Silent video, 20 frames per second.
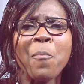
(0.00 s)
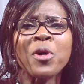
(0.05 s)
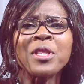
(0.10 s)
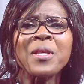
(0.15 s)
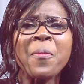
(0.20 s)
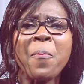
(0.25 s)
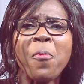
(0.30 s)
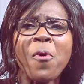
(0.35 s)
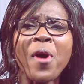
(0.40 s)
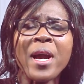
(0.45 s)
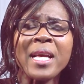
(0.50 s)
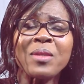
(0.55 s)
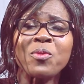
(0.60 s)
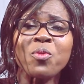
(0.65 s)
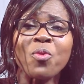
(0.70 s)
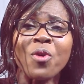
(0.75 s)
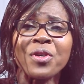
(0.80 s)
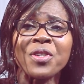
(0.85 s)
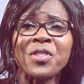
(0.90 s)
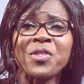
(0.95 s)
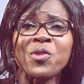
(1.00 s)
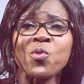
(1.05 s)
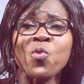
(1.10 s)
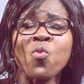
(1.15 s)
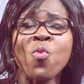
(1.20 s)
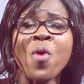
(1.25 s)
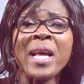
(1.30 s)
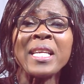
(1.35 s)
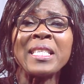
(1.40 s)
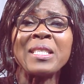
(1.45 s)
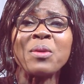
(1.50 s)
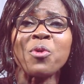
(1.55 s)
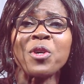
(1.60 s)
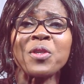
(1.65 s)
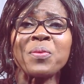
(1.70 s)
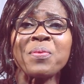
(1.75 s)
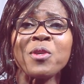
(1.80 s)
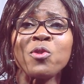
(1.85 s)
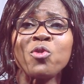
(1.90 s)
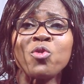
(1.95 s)
But the point was, when she
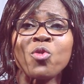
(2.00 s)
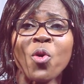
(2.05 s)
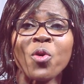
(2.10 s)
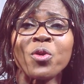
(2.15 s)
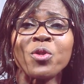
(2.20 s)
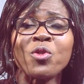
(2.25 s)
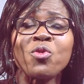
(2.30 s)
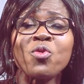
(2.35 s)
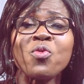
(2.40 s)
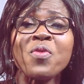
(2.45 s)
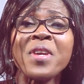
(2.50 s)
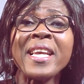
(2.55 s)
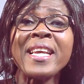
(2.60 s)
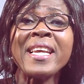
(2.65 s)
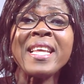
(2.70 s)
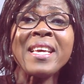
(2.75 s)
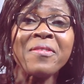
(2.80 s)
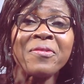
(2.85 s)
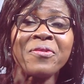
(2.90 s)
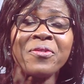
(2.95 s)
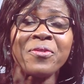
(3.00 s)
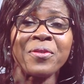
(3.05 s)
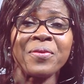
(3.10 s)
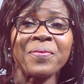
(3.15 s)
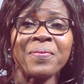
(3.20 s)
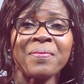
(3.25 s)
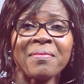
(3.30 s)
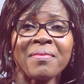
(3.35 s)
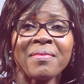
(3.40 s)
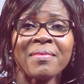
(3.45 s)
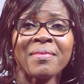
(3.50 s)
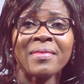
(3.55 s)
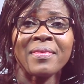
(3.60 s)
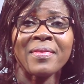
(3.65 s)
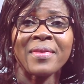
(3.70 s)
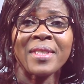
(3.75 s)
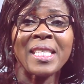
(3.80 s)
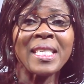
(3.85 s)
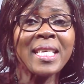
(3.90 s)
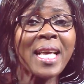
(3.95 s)
was being told to leave,
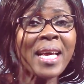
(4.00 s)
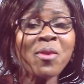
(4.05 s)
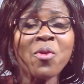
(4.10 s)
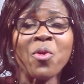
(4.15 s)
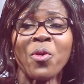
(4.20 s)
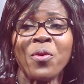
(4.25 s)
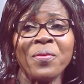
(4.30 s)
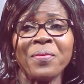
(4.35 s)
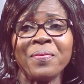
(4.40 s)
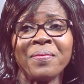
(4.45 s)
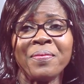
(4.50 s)
she said no.